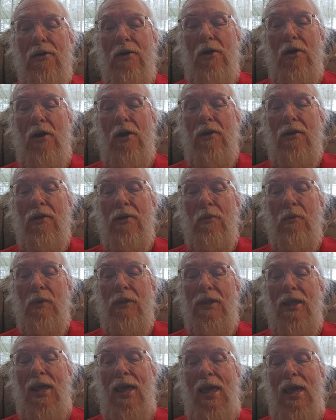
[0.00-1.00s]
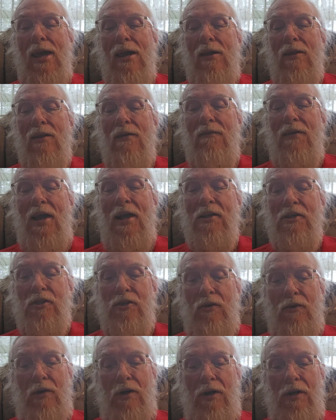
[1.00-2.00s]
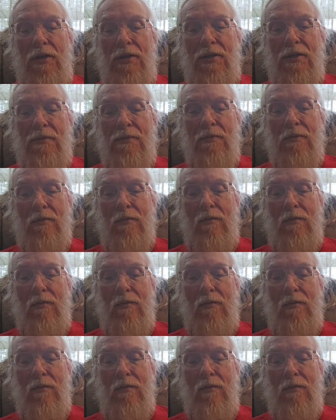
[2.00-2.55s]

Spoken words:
Earth with a hail of asteroids.